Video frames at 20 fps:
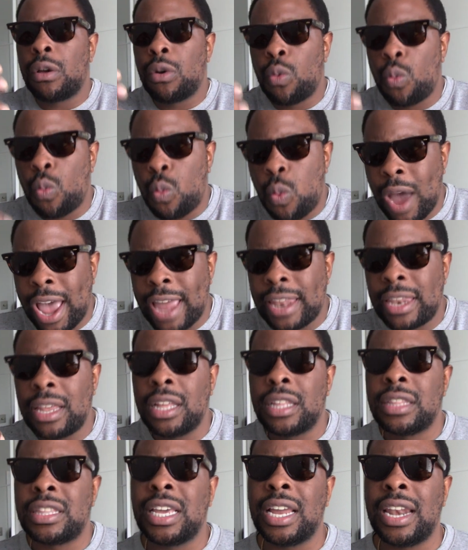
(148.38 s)
when
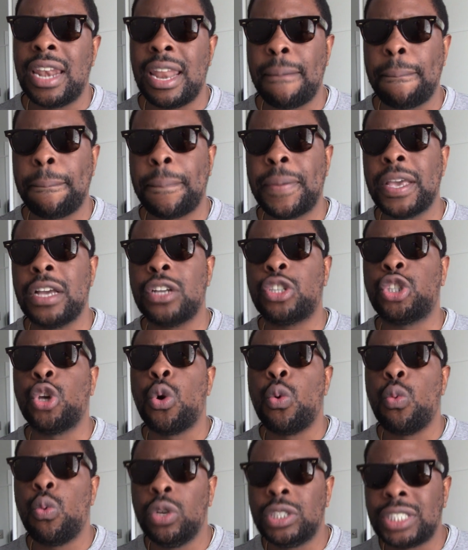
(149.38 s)
the Olympics
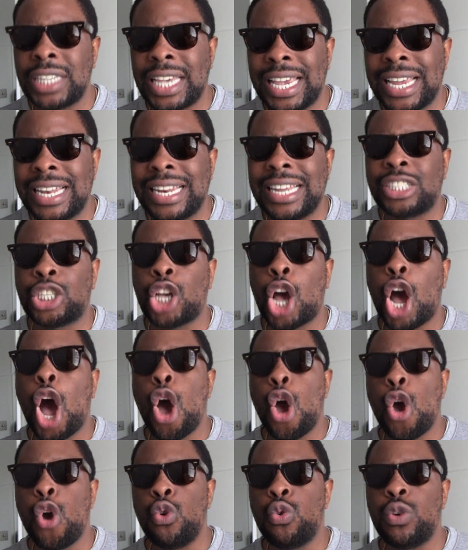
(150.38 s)
was in its
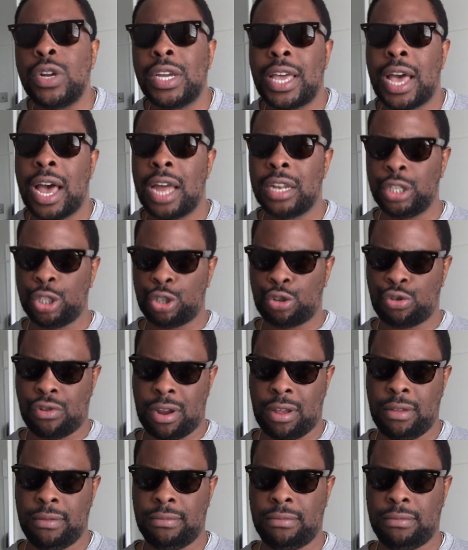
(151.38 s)
own country.